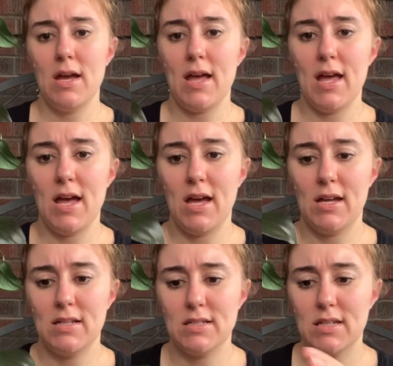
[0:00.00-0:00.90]

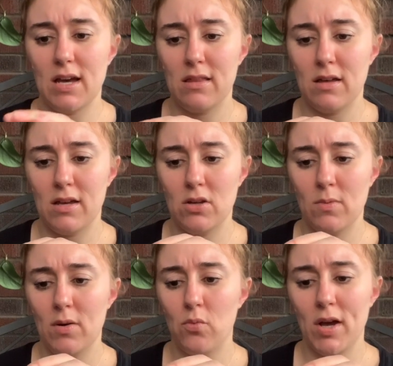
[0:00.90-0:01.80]
And I thought, you know
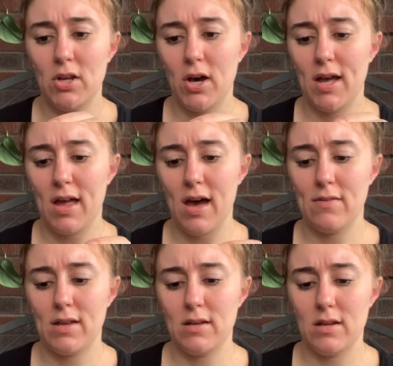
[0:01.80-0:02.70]
what, why not? I
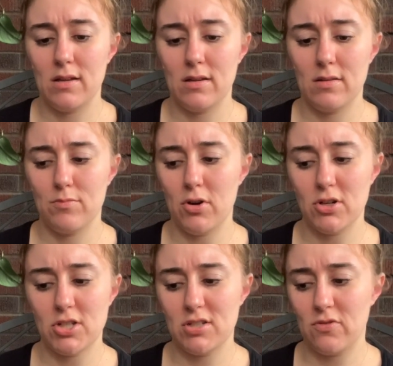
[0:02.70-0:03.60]
haven't
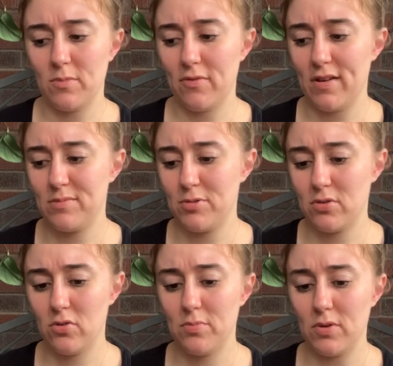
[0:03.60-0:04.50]
purchased from a Facebook
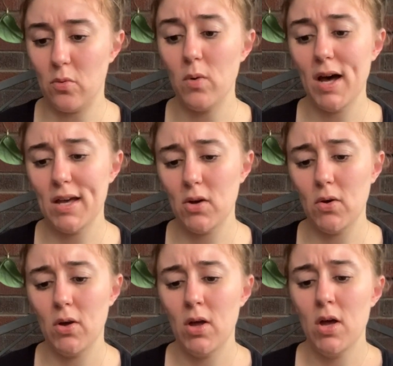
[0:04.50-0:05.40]
group in a while.